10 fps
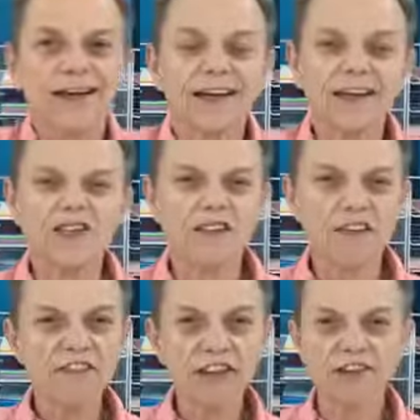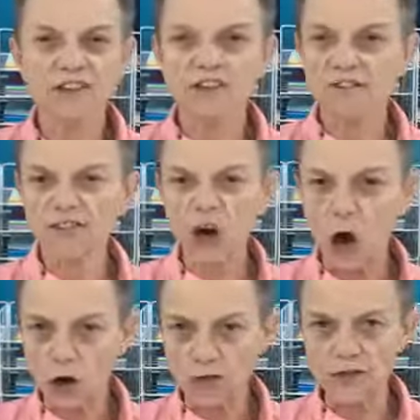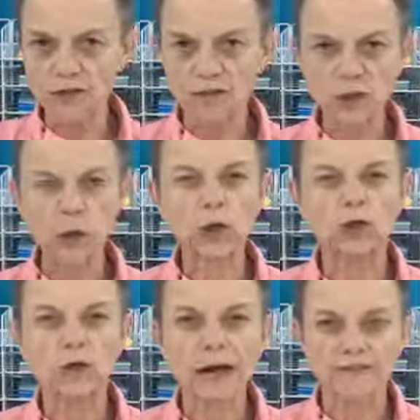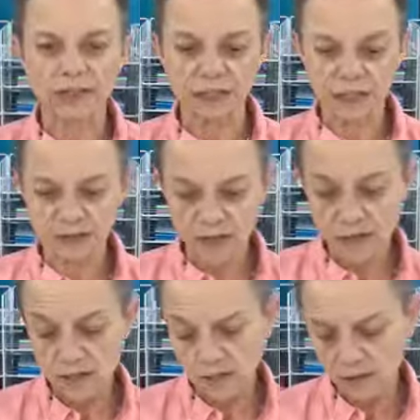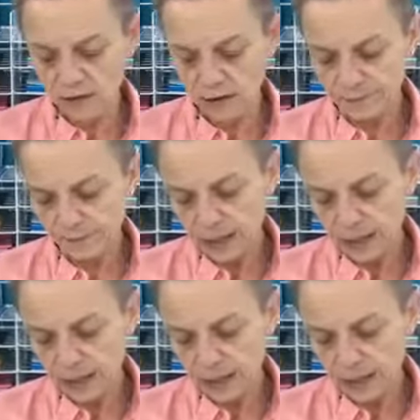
is the thick stuff and the hard stuff and the real crafty stuff. So I said, okay, great.